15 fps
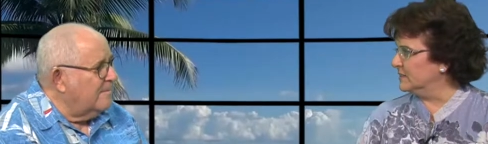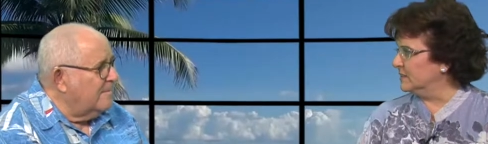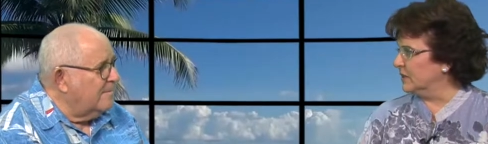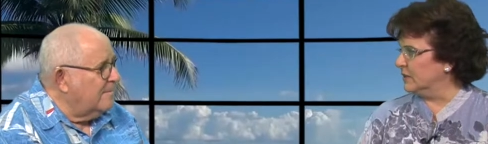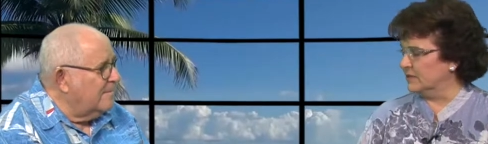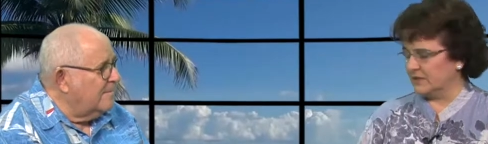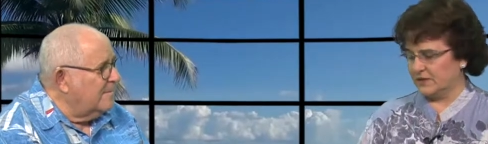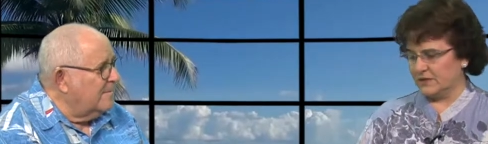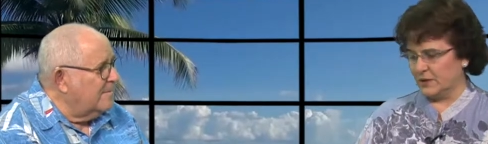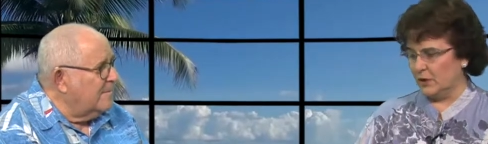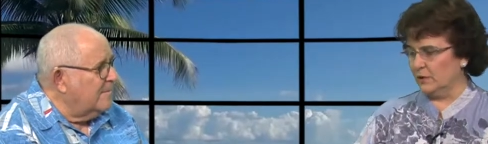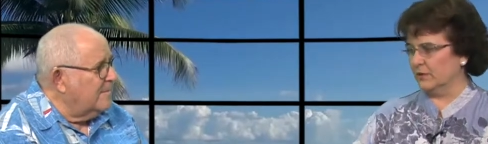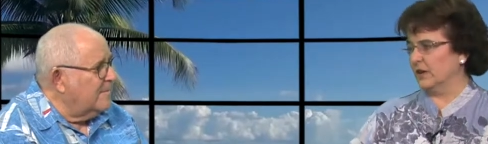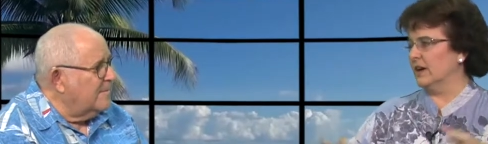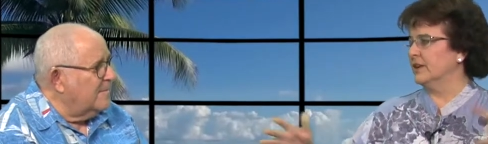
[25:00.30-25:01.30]
Speaker 1: you know, as I said,
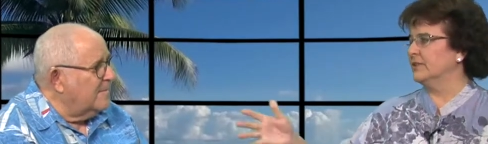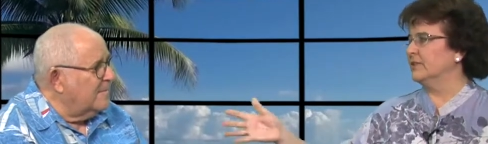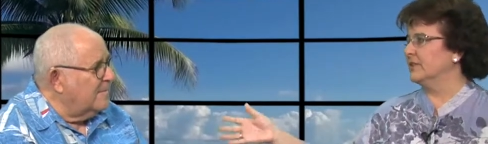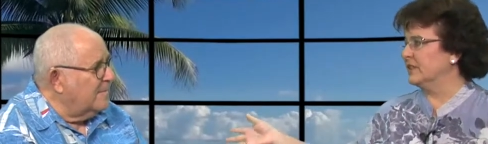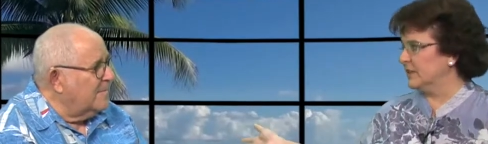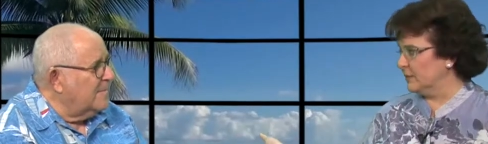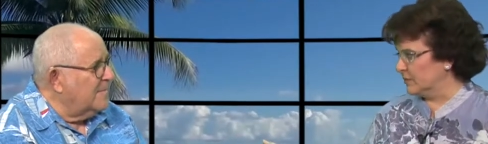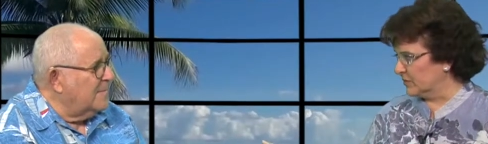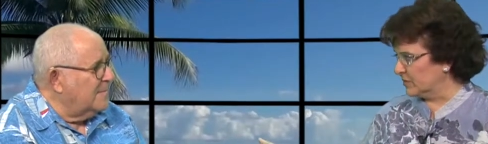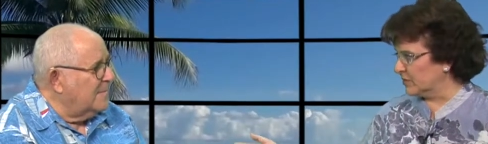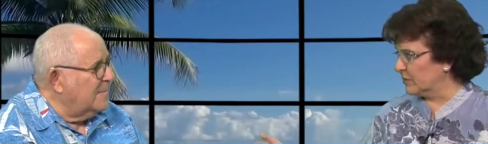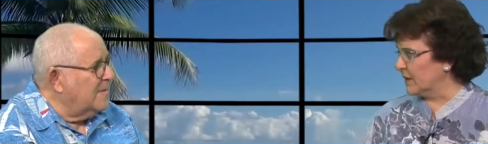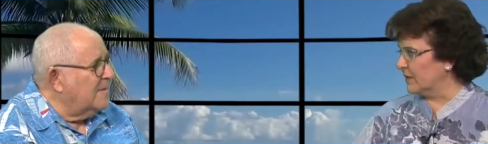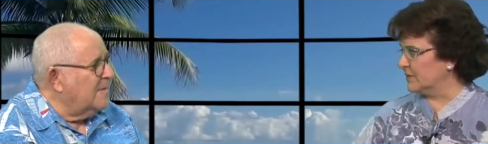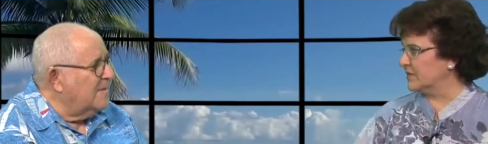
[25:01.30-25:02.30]
over 100 teams
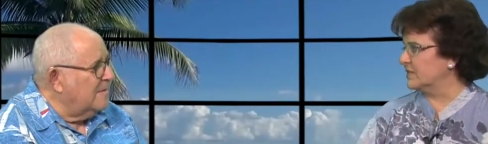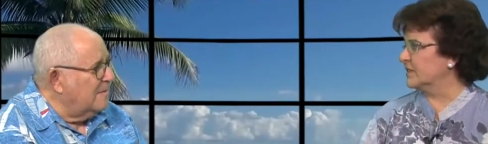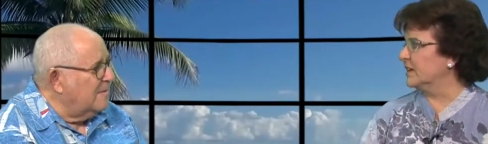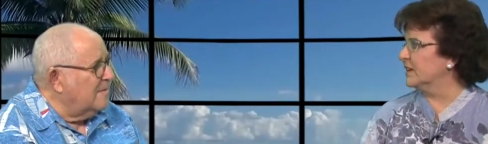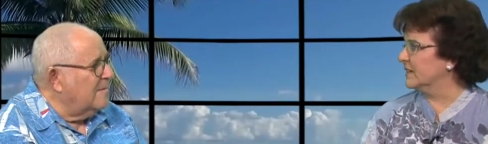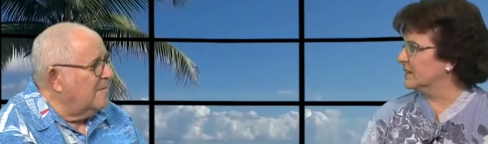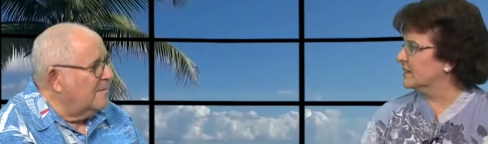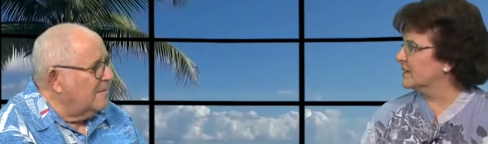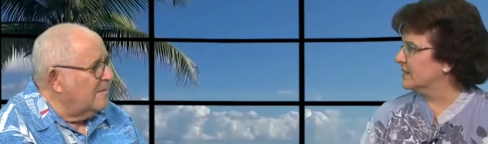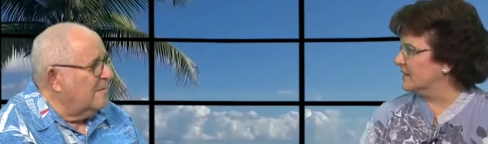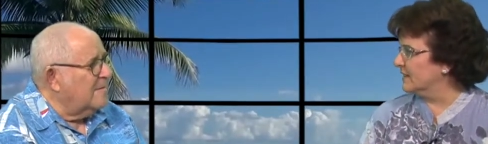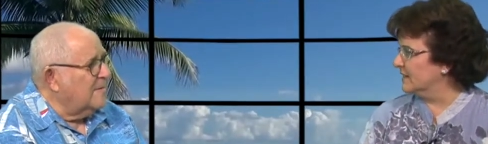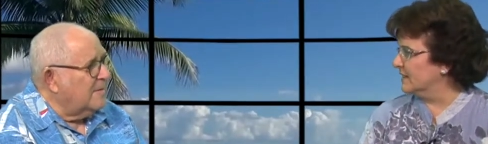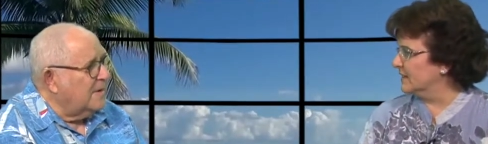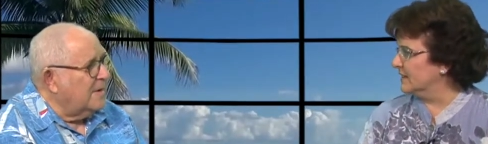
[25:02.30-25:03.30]
throughout the state
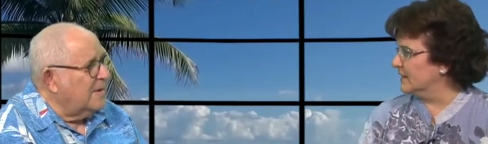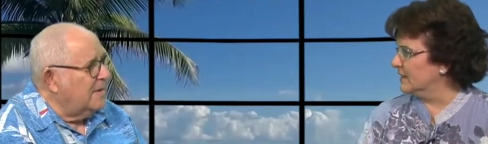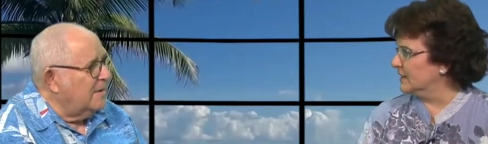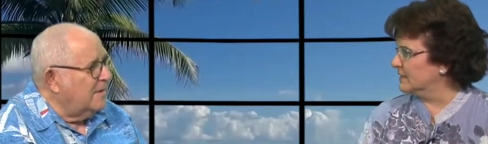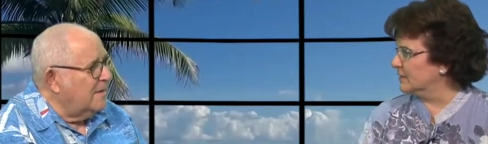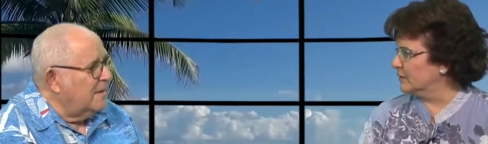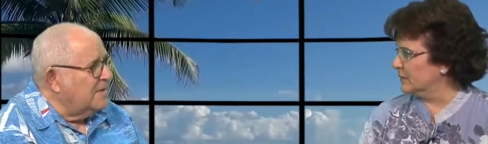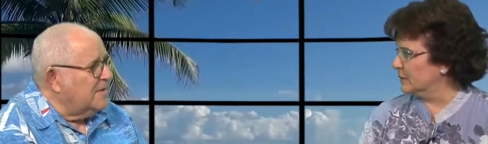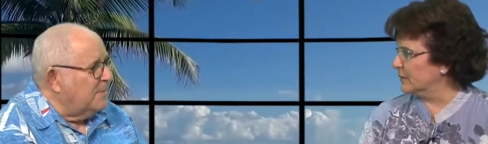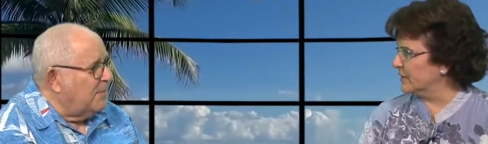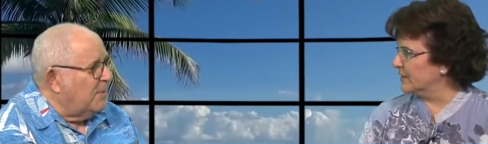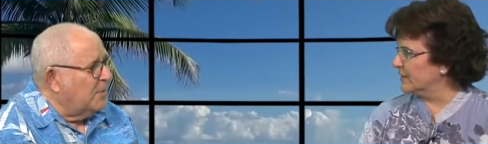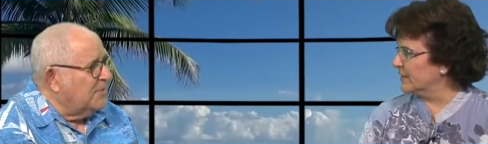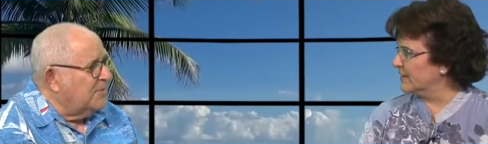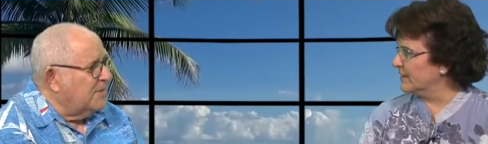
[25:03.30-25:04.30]
in
Speaker 2: November. And
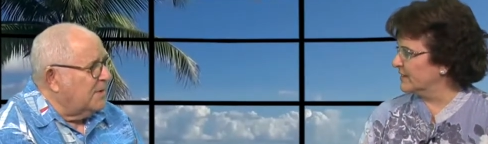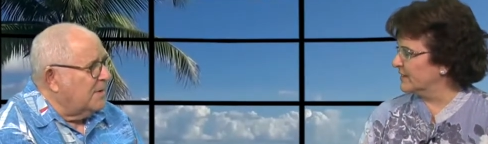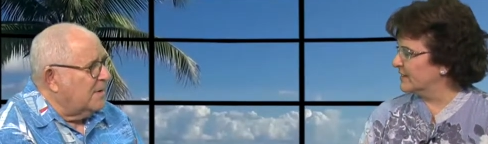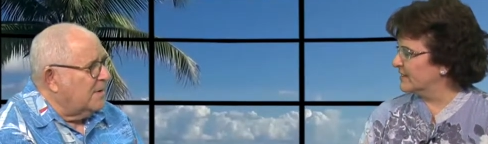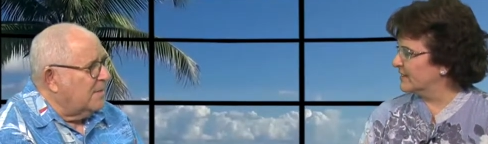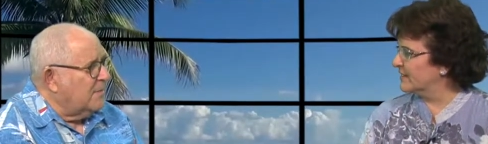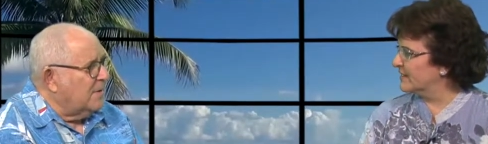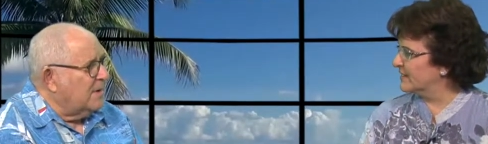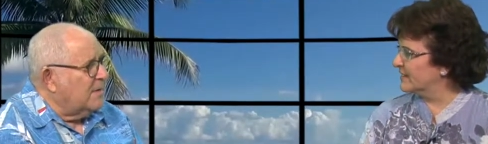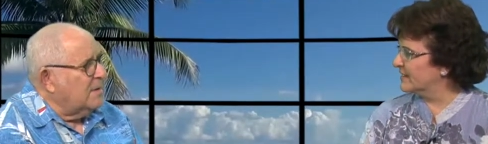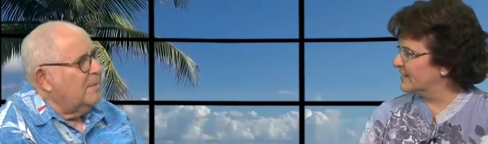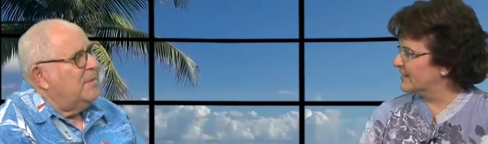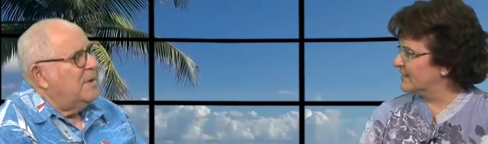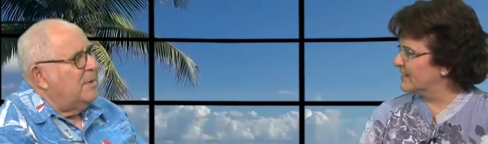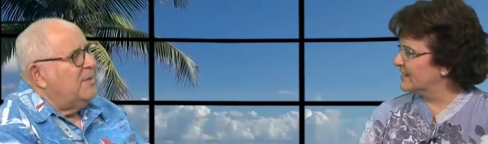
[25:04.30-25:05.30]
suppose,
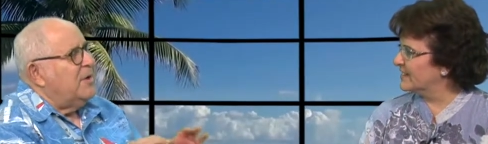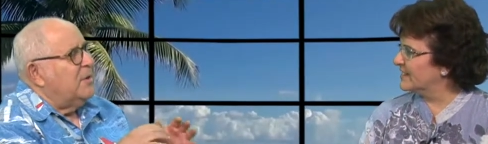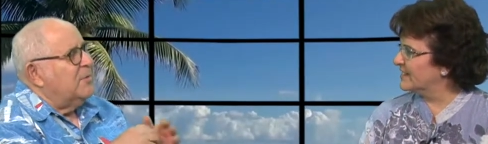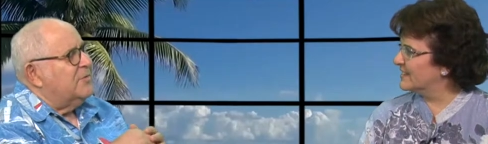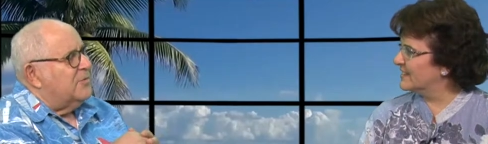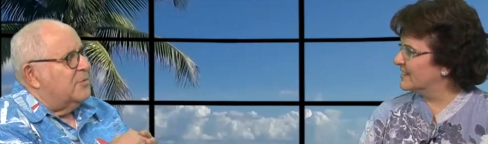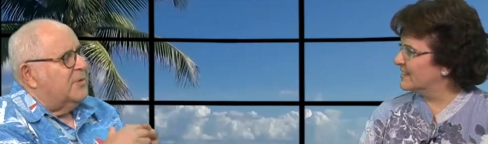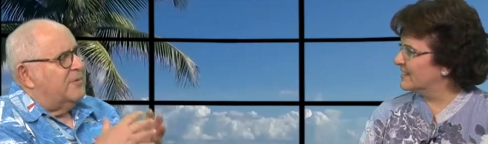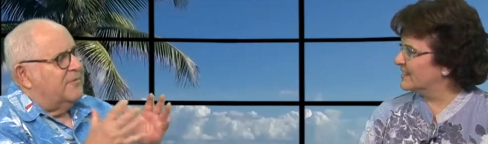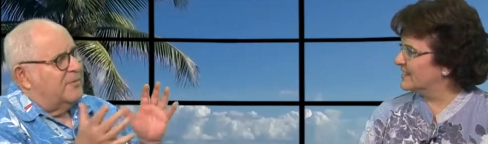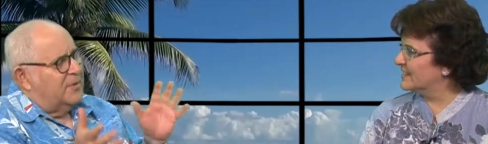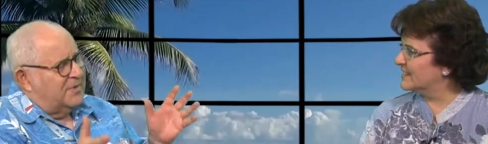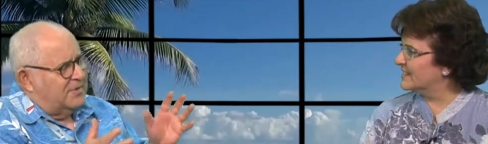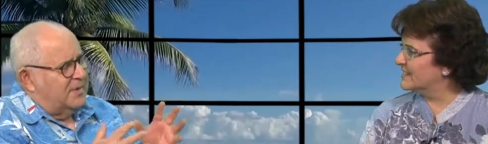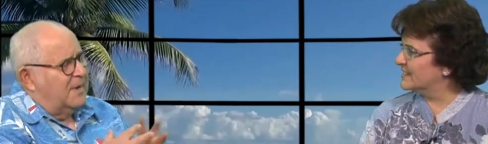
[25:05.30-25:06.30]
well, let me go through it
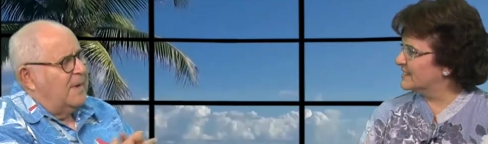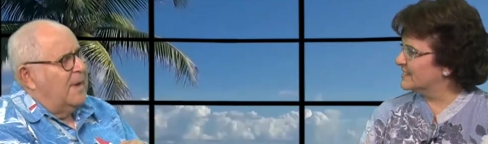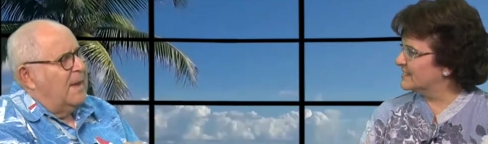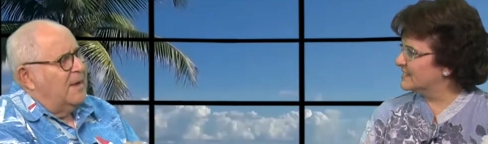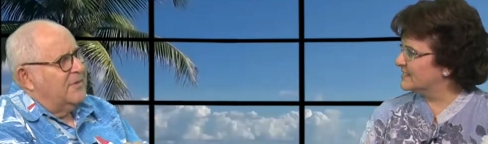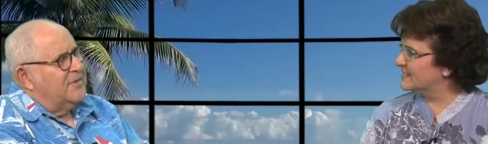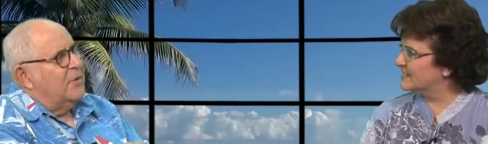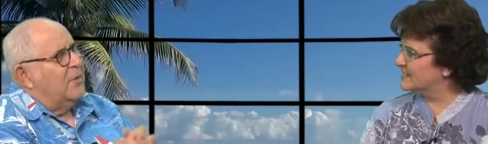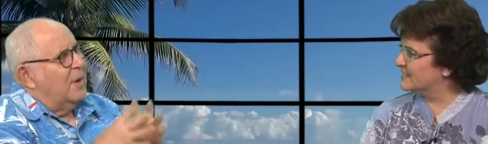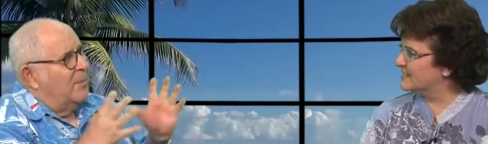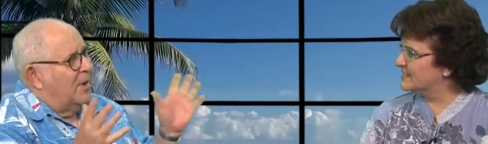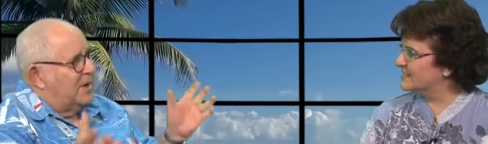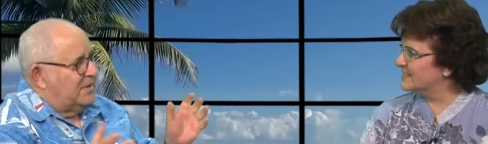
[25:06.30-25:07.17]
first. So I'm on a